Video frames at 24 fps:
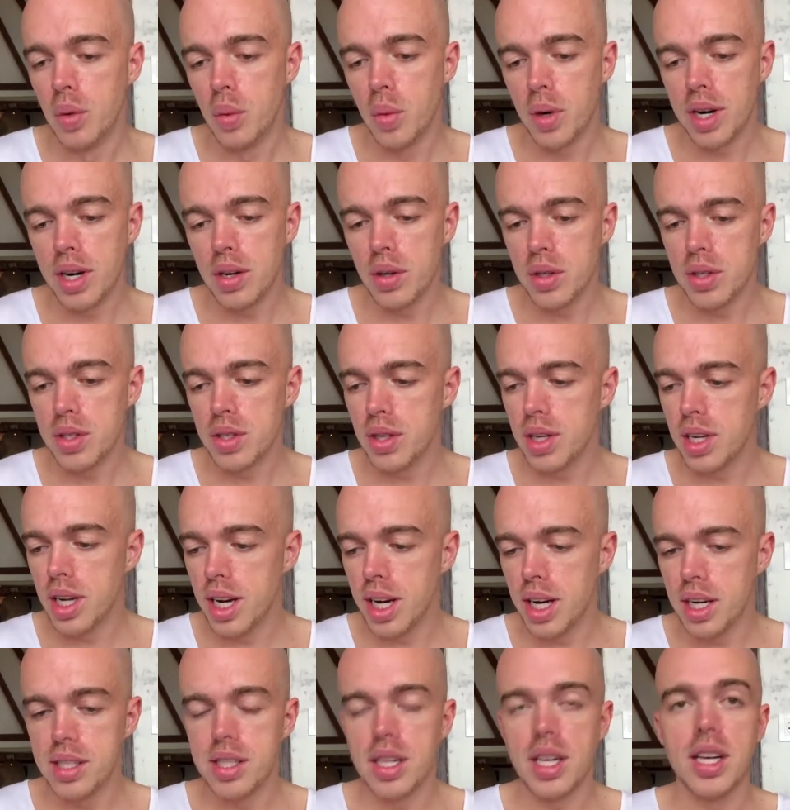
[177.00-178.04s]
what I also
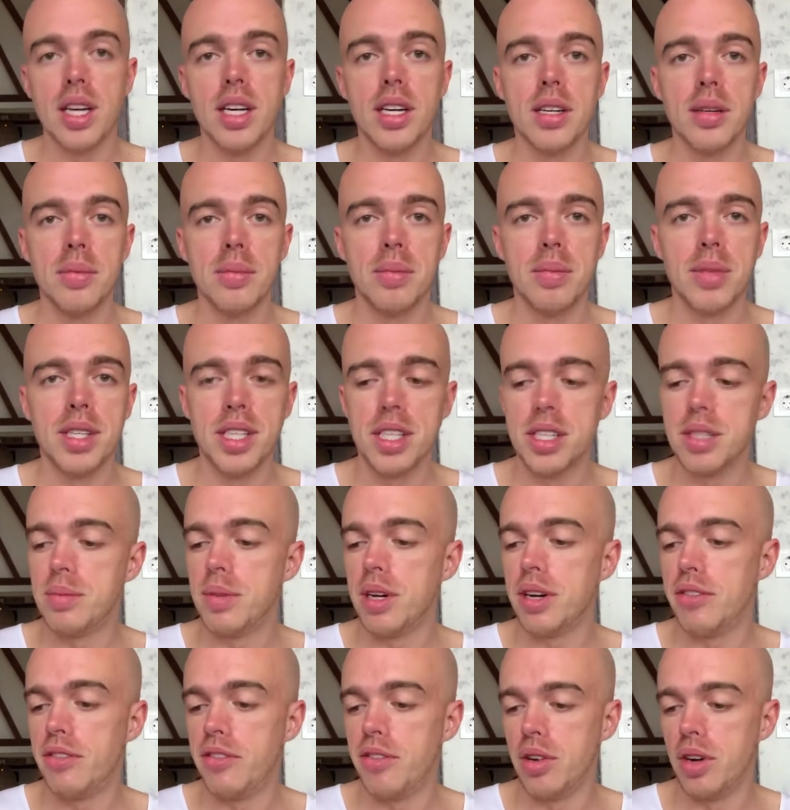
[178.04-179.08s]
liked, this is
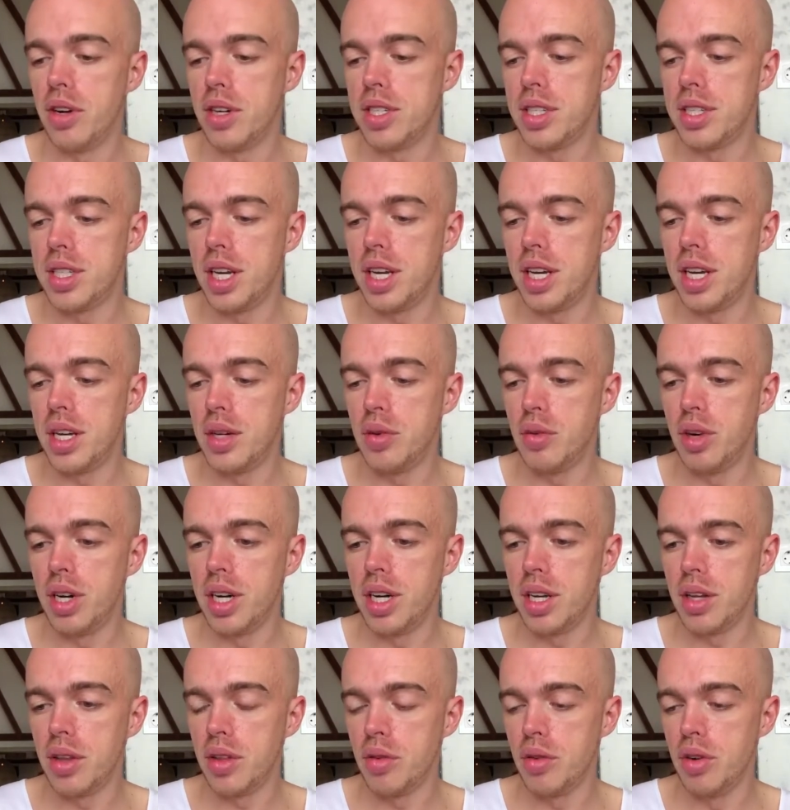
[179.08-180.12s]
my first day
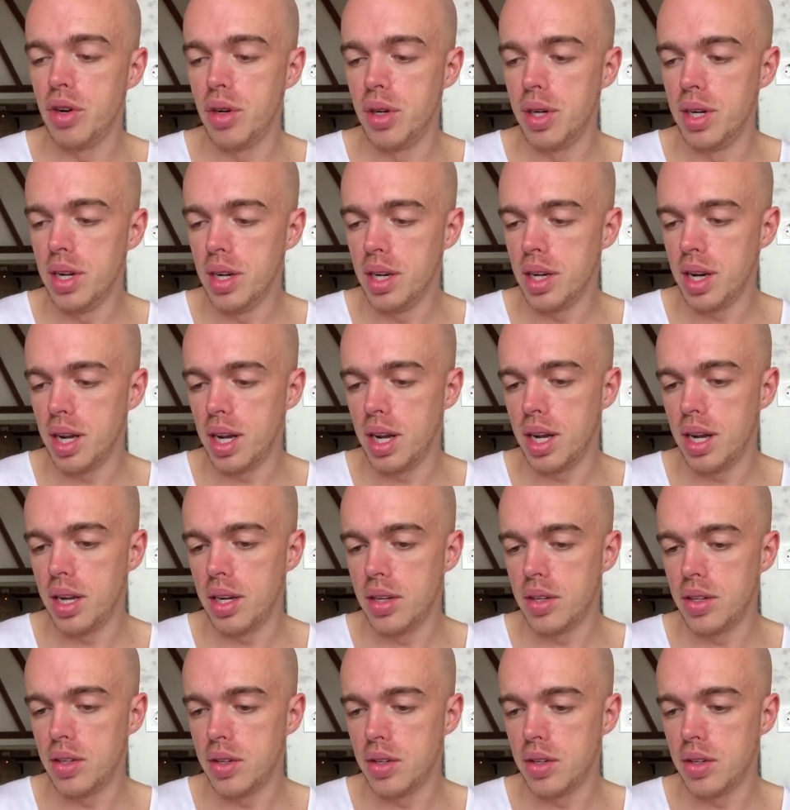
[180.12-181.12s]
reading through it, and